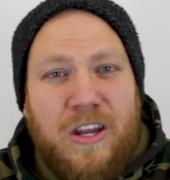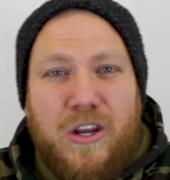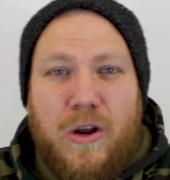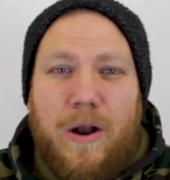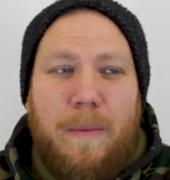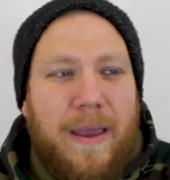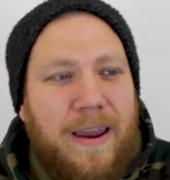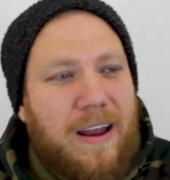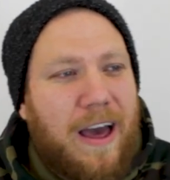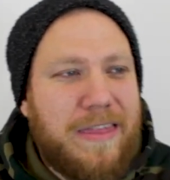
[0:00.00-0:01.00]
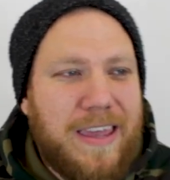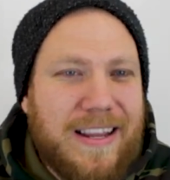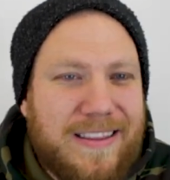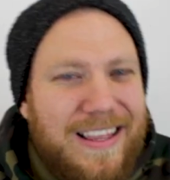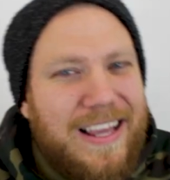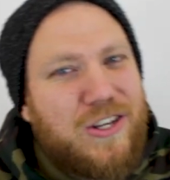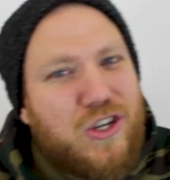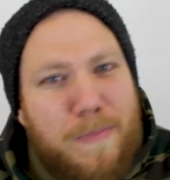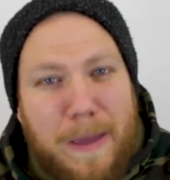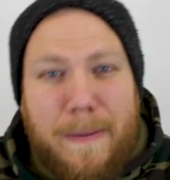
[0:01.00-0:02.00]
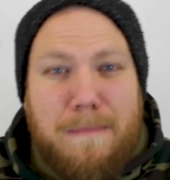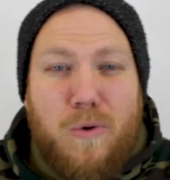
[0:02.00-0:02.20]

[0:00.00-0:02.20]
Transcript: Do you know what I mean? I think it should be a bit